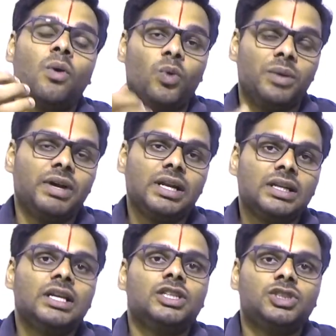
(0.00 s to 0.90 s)
Women,
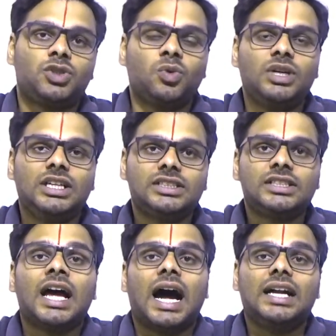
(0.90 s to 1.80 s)
students,
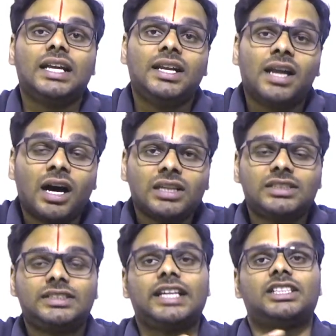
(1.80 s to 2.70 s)
and a large
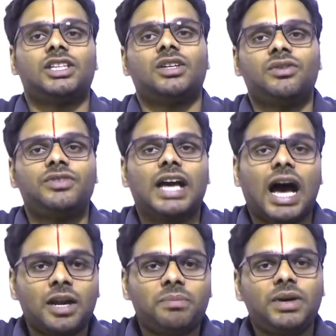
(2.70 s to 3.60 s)
section of the
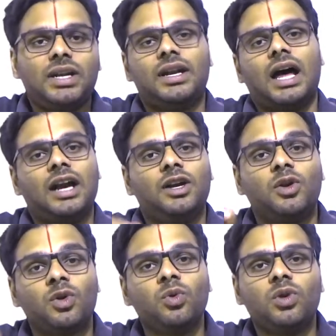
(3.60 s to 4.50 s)
urban and
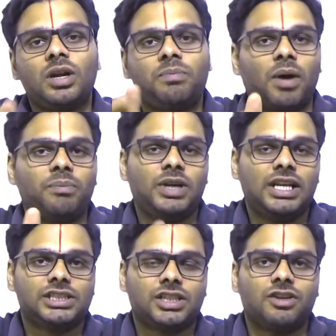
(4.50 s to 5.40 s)
rural
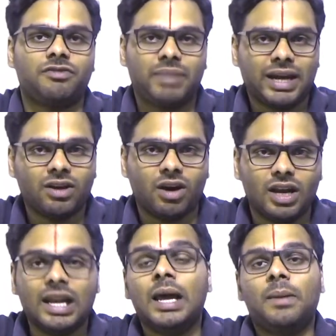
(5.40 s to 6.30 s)
population of
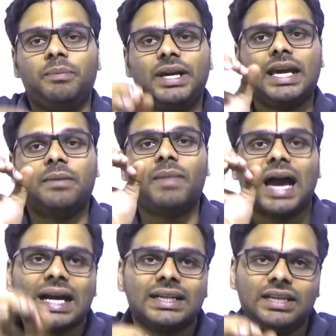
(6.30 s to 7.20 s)
Bengal became
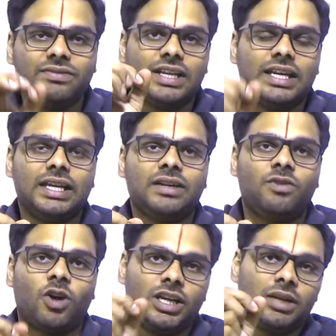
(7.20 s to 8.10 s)
actively
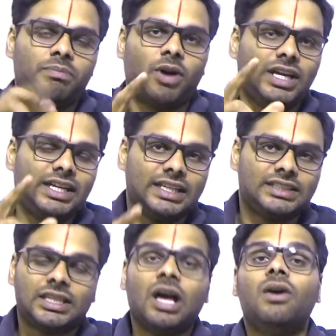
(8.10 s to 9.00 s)
involved in
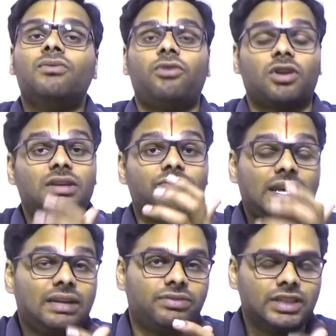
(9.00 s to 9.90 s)
politics for the
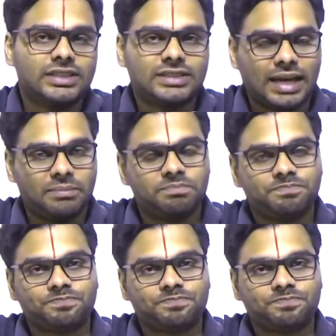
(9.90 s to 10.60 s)
very first time.